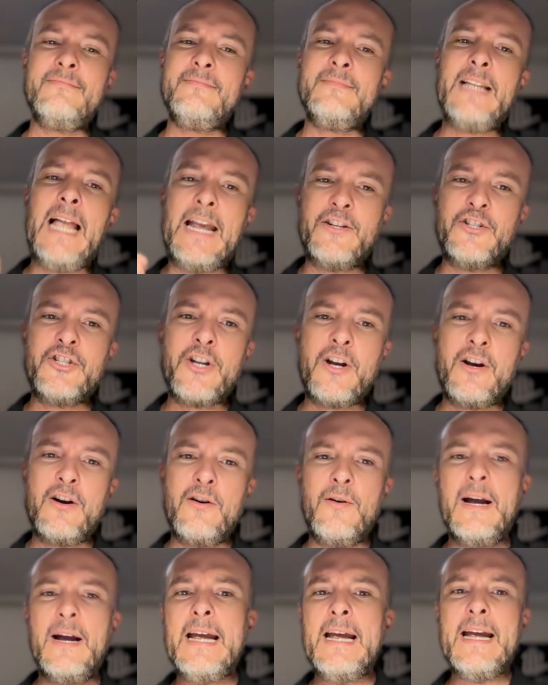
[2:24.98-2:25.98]
And
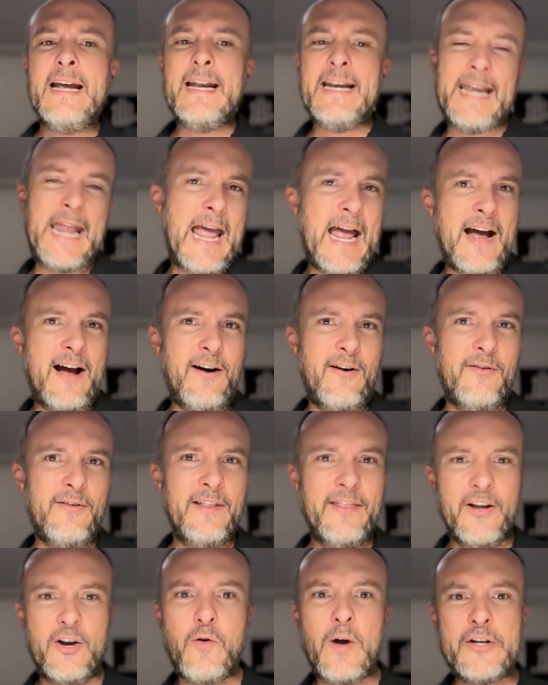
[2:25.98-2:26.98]
so now
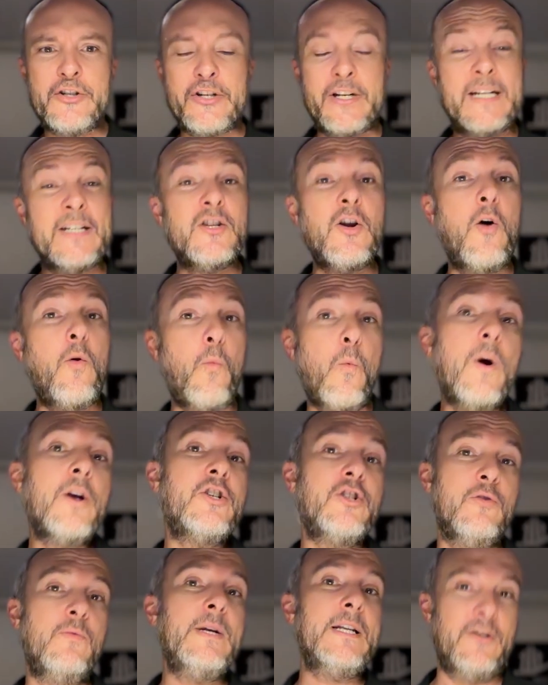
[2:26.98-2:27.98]
the question is, what
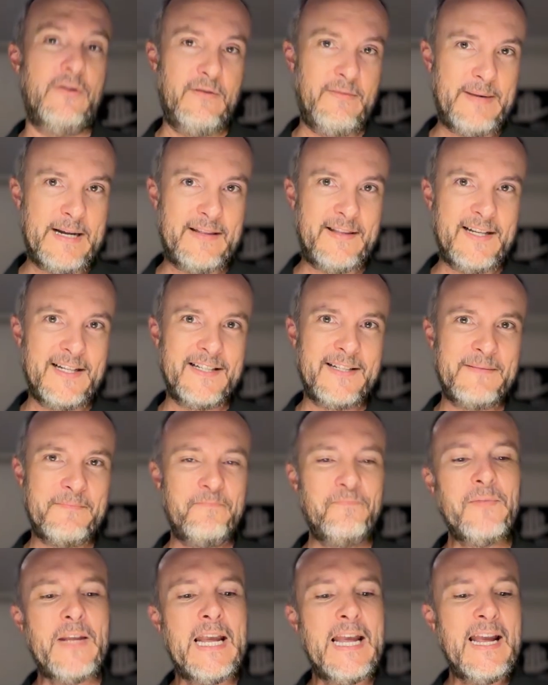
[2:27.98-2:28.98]
do we do about this?
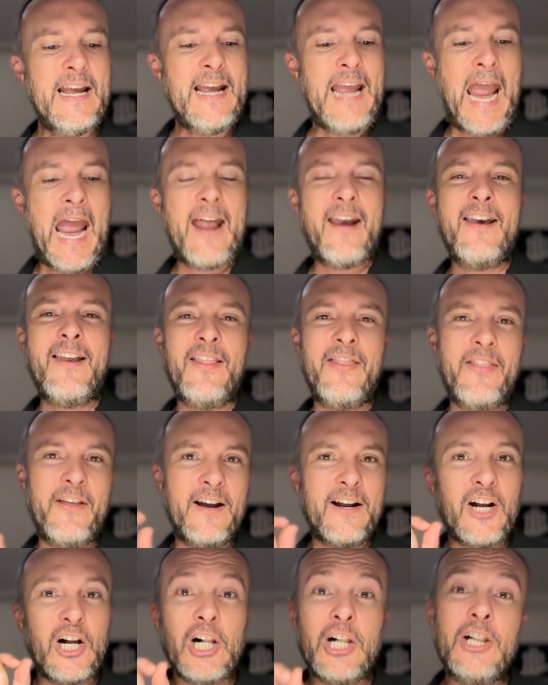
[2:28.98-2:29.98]
And
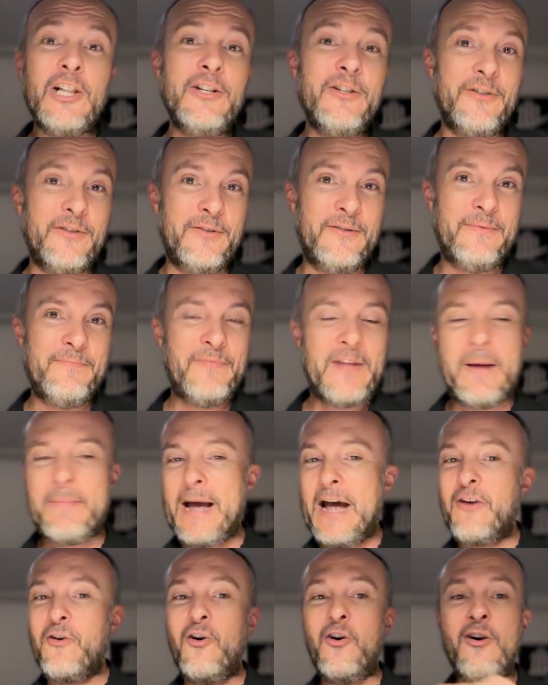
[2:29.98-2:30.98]
the clue
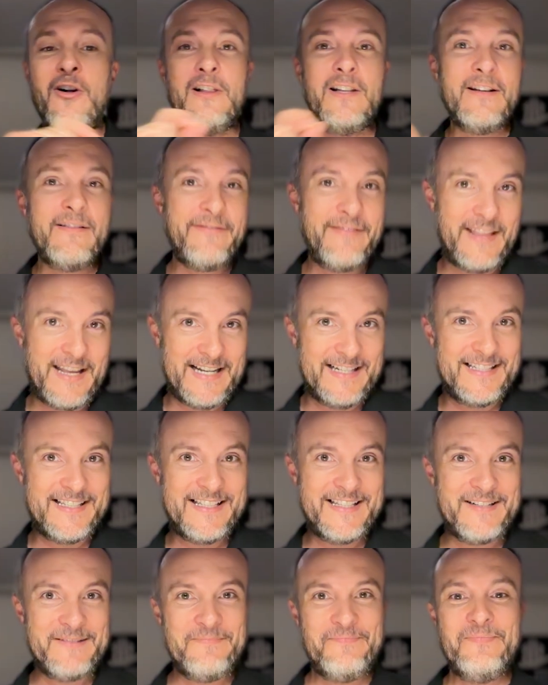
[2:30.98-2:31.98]
about all of
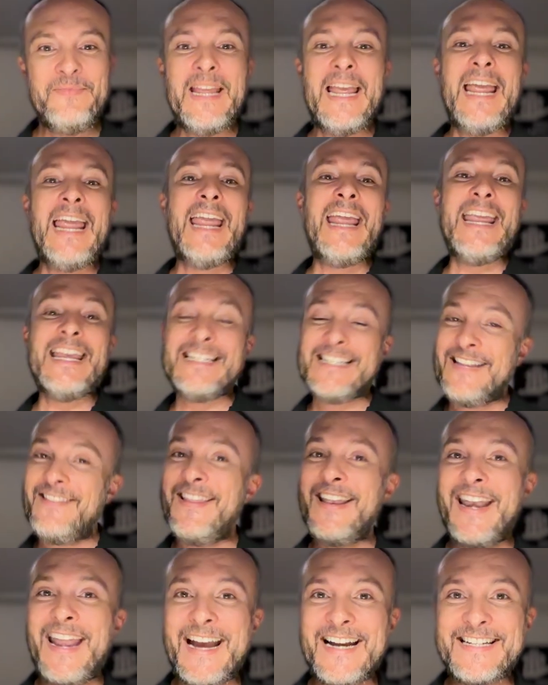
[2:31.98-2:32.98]
this is in
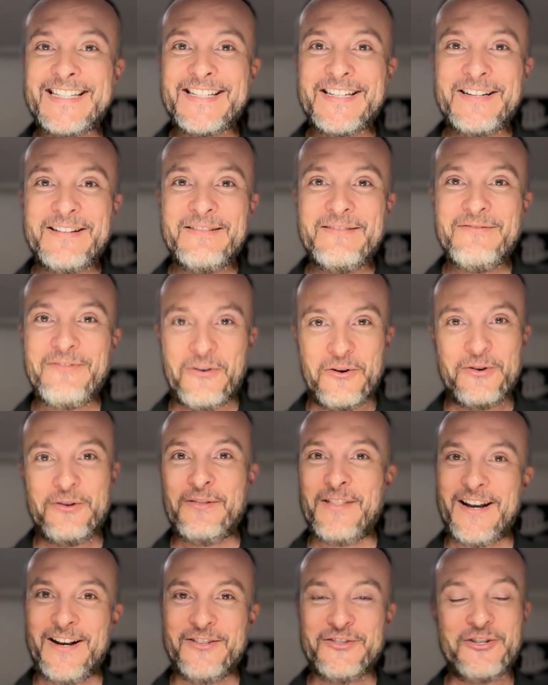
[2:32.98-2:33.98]
the next photo
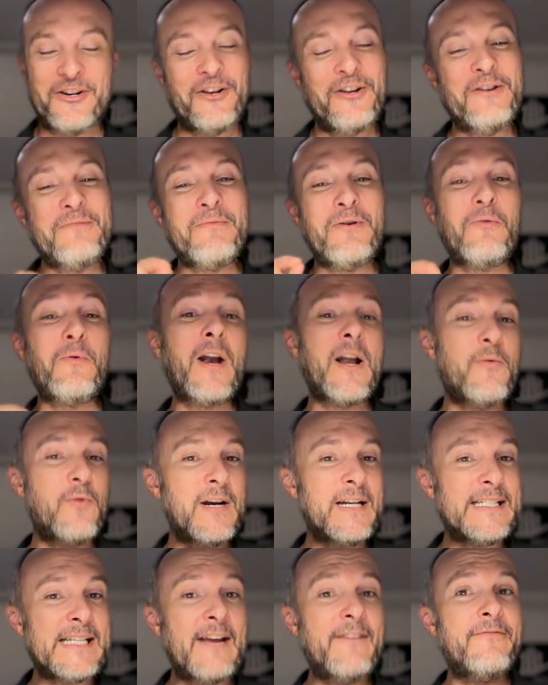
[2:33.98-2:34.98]
that I'll show you. But what I
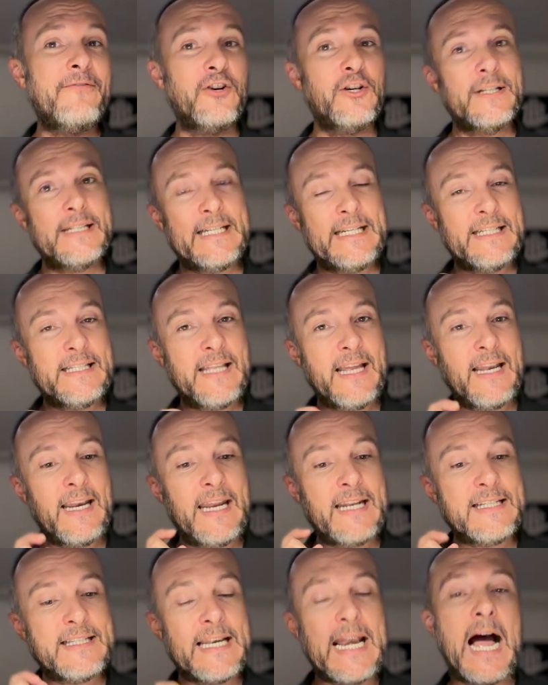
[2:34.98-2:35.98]
want to say first is that
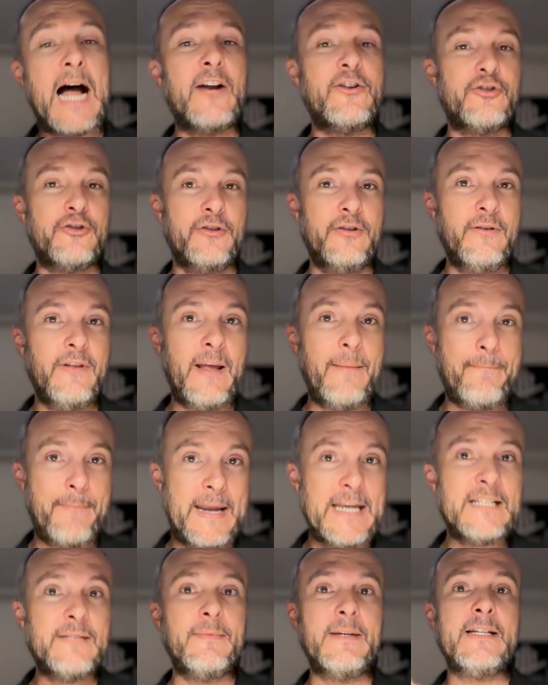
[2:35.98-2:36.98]
it's not true that
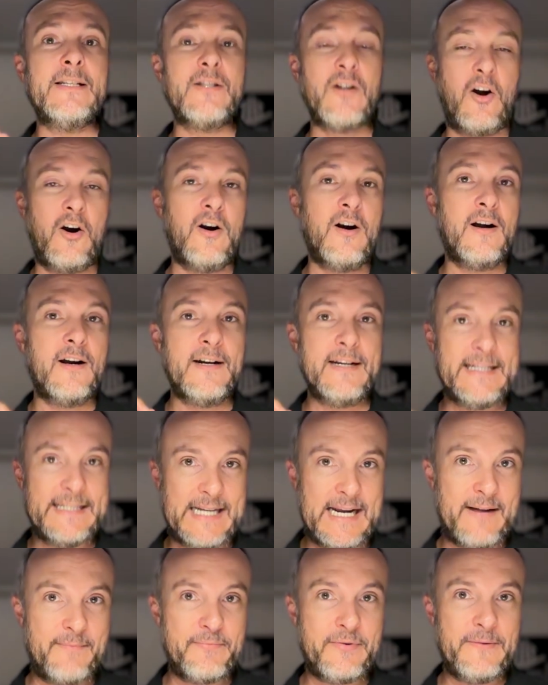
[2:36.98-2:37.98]
basements are
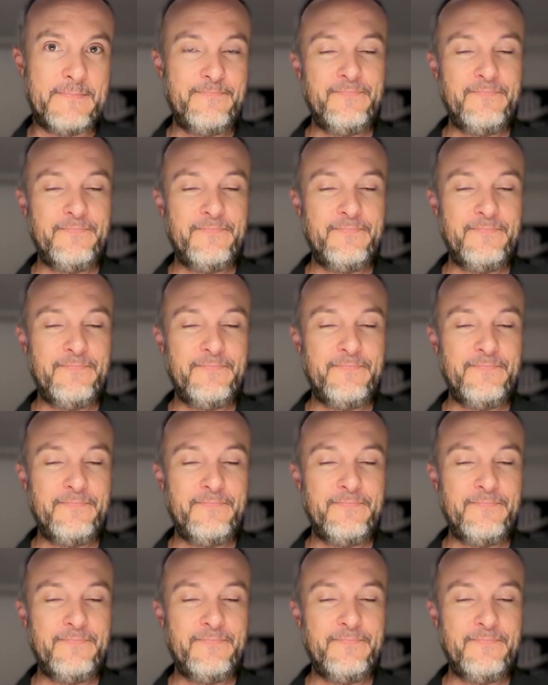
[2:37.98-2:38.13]
damp.